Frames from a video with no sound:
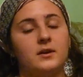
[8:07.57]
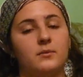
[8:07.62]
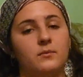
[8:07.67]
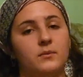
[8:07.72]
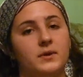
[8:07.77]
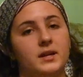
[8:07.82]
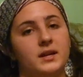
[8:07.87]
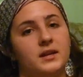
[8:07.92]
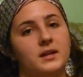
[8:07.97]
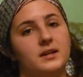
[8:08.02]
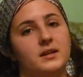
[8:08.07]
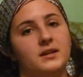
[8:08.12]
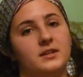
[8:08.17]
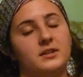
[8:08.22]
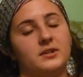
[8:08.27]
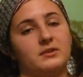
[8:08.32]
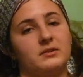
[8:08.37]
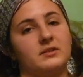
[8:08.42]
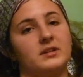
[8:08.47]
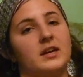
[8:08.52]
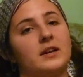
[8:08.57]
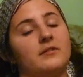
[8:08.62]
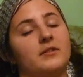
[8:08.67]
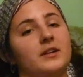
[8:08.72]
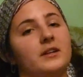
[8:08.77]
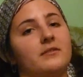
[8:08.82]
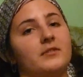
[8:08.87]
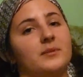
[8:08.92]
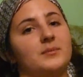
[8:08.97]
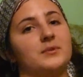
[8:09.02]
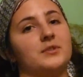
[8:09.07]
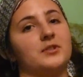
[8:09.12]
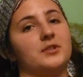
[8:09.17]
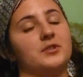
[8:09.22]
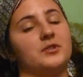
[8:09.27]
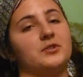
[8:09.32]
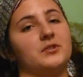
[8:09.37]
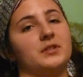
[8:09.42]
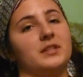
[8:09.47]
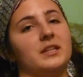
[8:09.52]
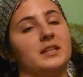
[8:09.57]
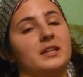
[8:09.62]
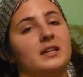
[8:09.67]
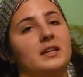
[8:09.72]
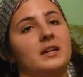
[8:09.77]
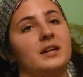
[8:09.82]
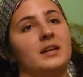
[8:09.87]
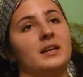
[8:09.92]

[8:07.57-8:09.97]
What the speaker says: when you're recovering from surgery